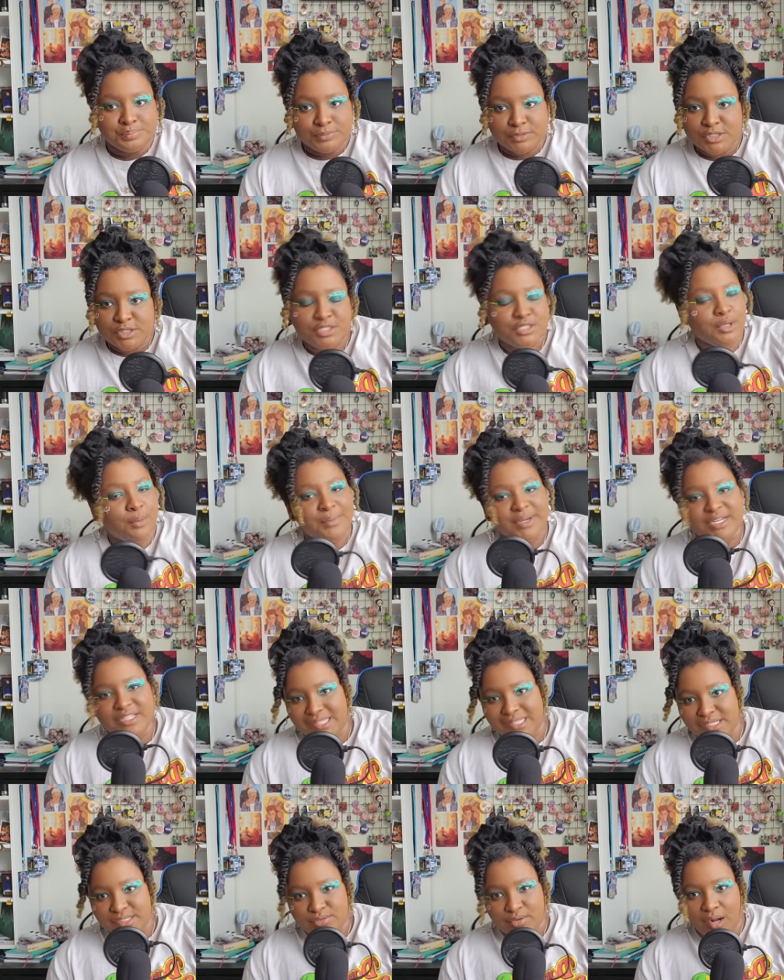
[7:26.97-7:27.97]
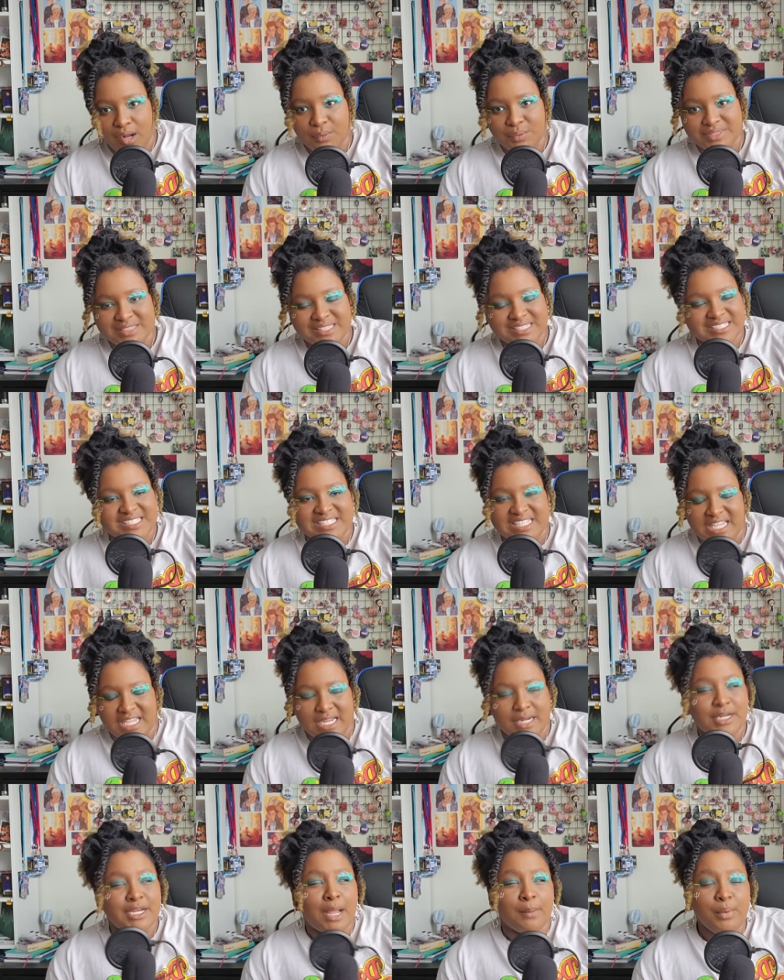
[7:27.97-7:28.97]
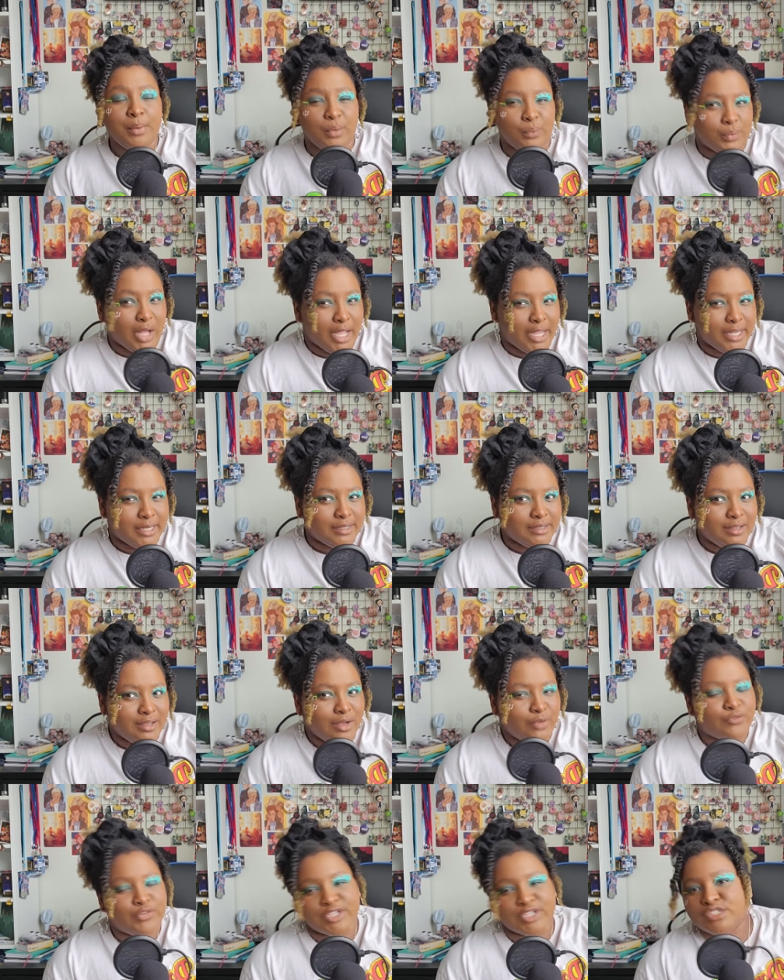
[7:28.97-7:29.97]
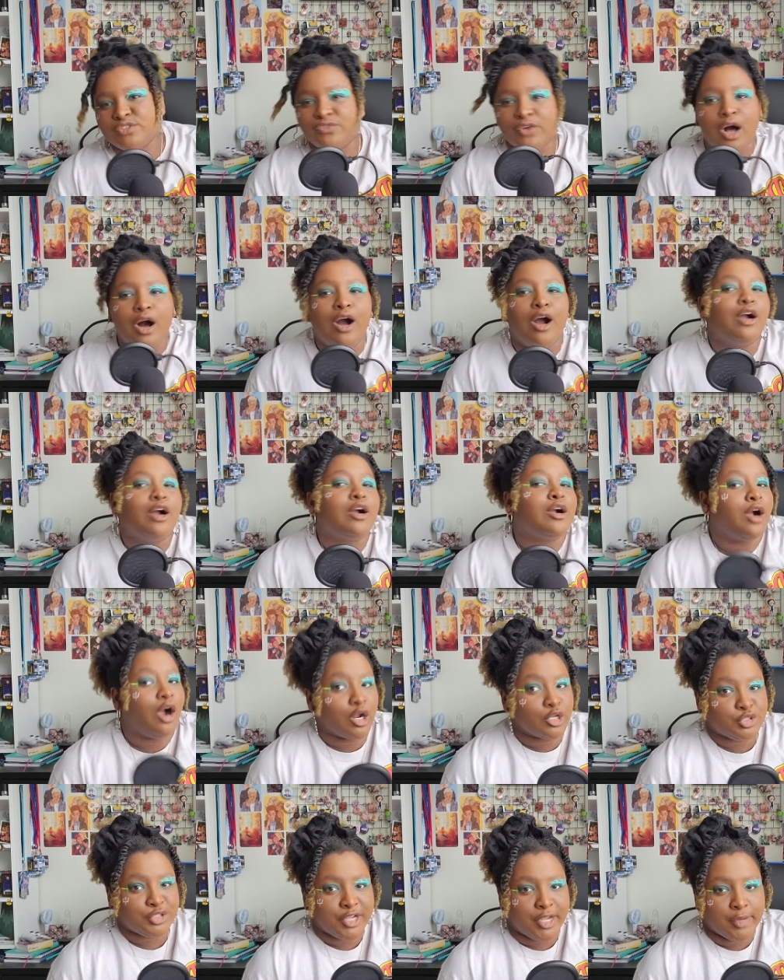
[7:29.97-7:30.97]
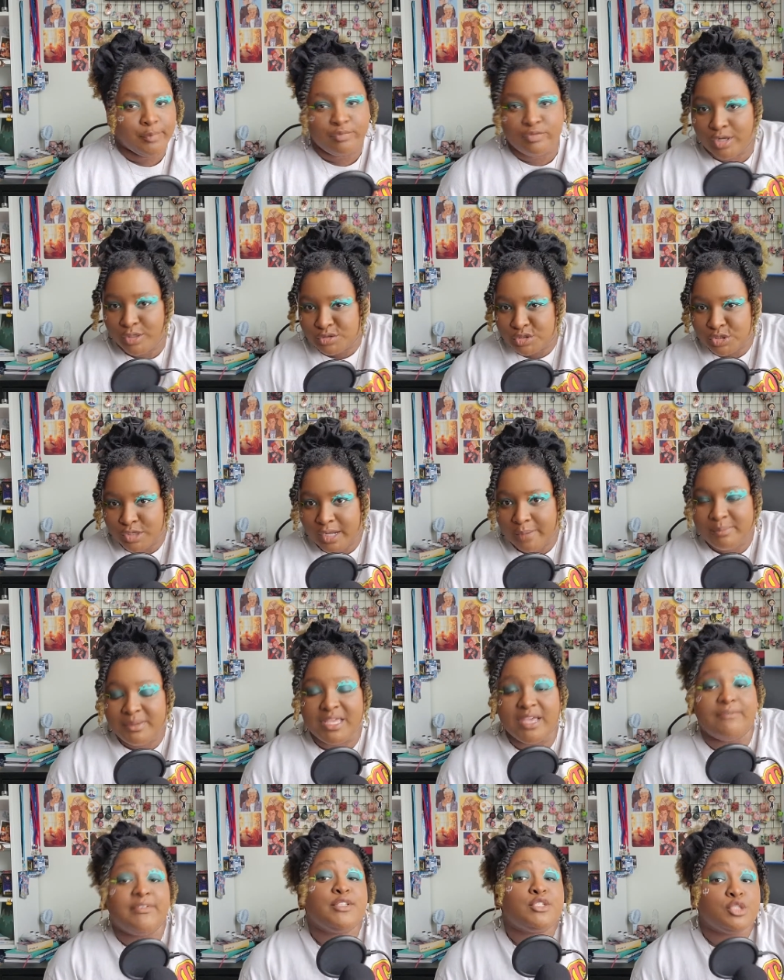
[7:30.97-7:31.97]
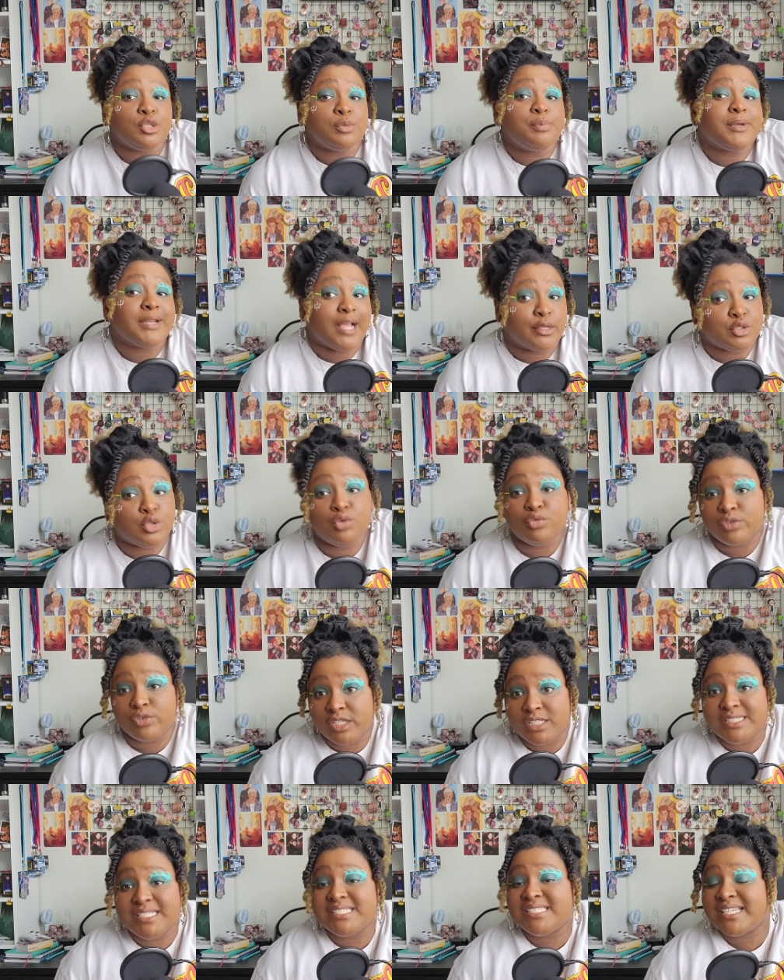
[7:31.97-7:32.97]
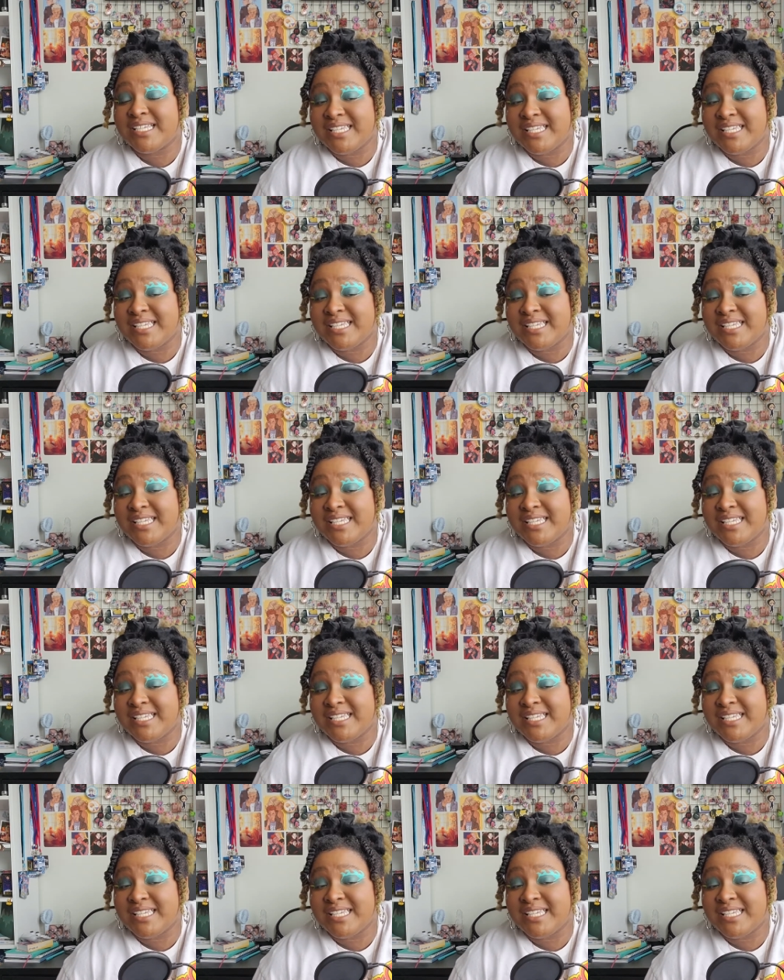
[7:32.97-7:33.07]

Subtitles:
There's so many things wrong with this scene. Number one, first of all, road trip, giving Supernatural realness